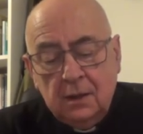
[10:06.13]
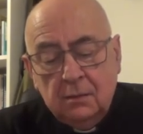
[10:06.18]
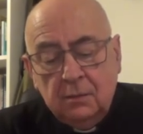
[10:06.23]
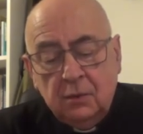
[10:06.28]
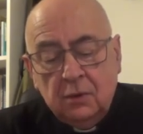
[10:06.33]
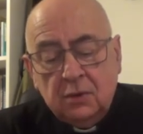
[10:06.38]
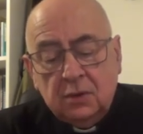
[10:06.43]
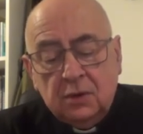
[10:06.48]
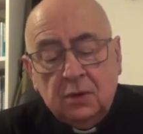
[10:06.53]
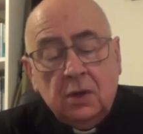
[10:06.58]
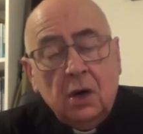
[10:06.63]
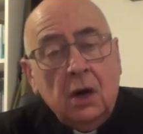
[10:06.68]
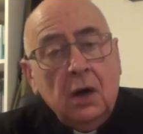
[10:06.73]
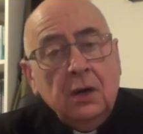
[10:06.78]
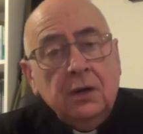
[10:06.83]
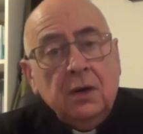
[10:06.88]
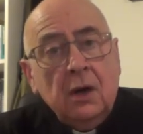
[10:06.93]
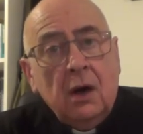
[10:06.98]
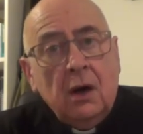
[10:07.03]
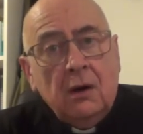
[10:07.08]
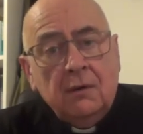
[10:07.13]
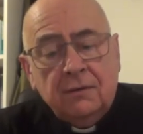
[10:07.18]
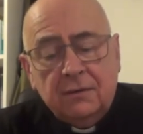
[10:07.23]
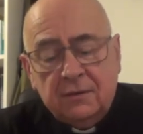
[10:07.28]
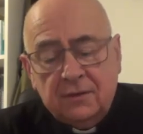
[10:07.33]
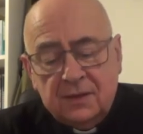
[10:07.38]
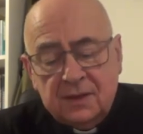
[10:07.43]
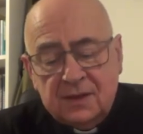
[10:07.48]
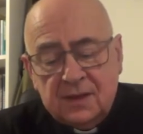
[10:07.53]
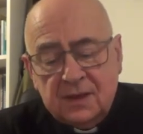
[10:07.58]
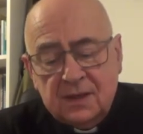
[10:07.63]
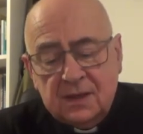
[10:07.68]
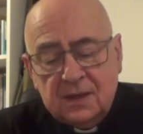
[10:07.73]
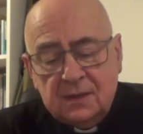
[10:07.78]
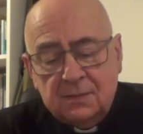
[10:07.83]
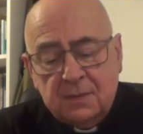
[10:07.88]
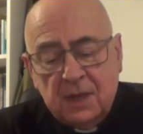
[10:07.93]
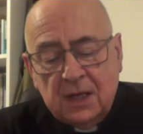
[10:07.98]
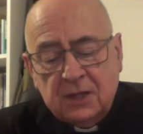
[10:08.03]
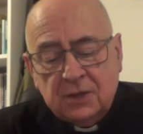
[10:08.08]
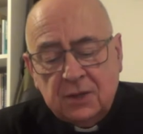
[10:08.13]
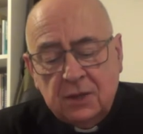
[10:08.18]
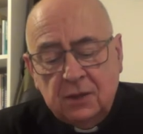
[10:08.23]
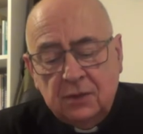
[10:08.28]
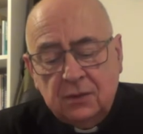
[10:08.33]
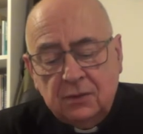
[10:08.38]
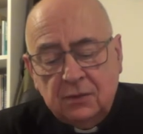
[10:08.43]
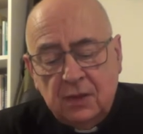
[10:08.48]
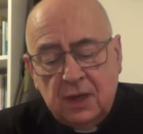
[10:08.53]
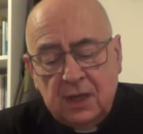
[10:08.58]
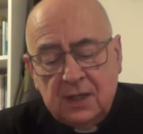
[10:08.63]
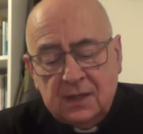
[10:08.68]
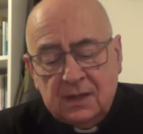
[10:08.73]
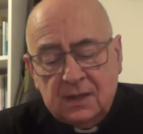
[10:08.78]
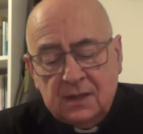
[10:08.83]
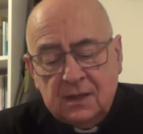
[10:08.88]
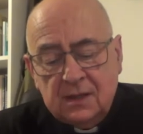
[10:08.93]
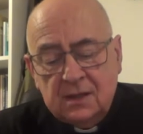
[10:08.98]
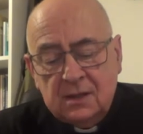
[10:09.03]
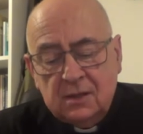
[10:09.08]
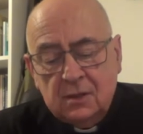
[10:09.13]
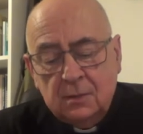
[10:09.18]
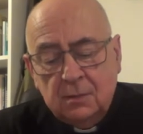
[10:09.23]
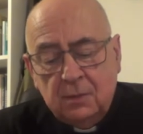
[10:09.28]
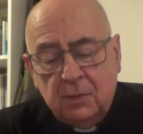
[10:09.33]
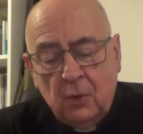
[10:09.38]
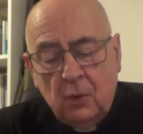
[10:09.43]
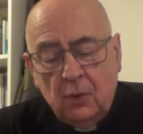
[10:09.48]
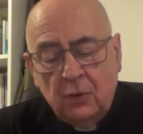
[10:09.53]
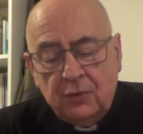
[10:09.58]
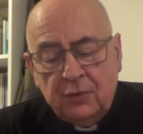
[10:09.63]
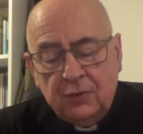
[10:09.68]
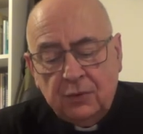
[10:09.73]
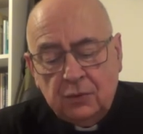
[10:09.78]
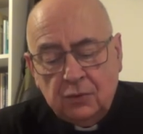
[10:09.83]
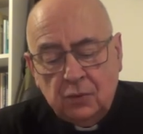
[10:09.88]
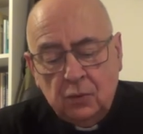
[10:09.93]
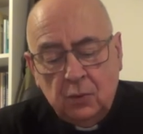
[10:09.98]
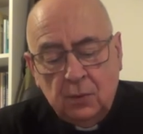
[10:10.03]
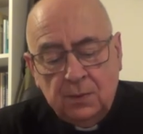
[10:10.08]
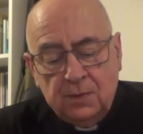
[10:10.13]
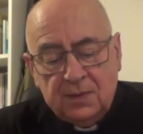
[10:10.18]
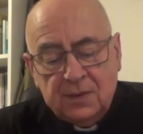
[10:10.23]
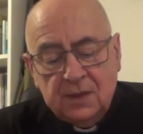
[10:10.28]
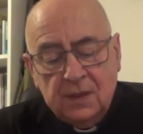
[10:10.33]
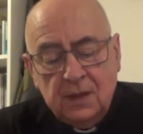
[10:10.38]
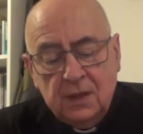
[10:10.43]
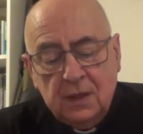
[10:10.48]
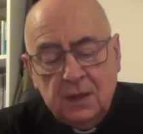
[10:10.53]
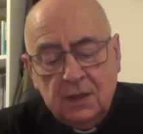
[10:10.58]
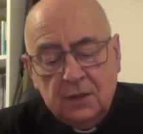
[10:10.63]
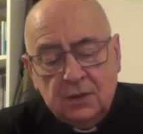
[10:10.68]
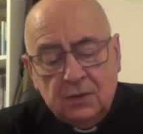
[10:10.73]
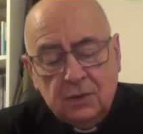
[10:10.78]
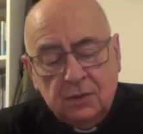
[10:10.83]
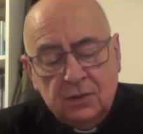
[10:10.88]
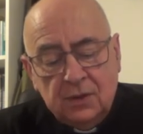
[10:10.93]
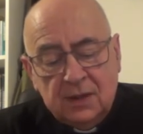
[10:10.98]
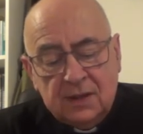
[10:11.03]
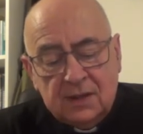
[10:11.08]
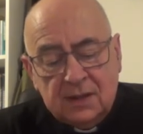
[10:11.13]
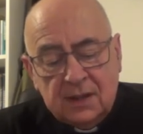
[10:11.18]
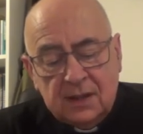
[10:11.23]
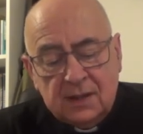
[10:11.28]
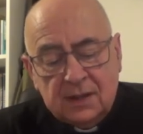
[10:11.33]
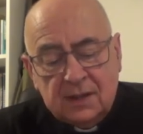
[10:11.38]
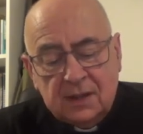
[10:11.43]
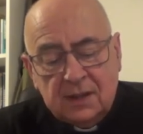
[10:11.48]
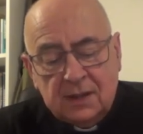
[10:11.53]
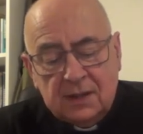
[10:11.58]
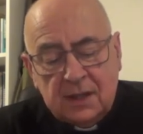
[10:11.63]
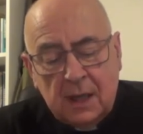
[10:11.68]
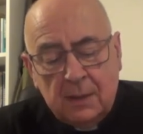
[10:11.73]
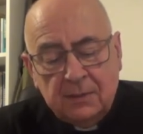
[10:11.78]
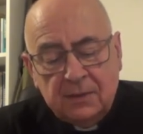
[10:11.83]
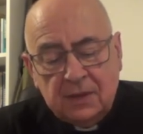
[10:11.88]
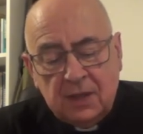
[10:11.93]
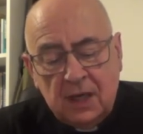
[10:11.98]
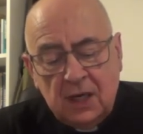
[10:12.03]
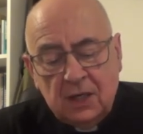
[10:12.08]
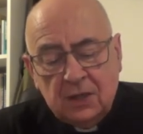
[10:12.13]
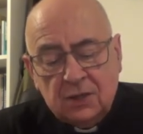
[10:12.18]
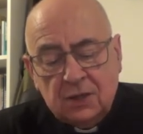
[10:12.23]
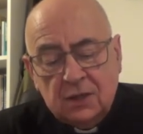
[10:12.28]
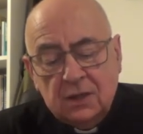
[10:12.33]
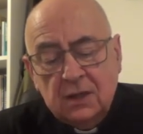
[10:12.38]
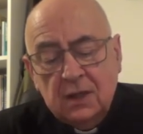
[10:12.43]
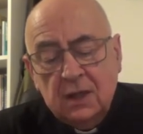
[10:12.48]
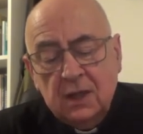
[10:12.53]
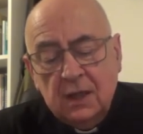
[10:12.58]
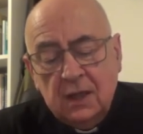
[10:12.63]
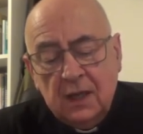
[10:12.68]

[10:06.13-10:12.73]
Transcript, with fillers: But God offers special graces to both groups to resist the temptation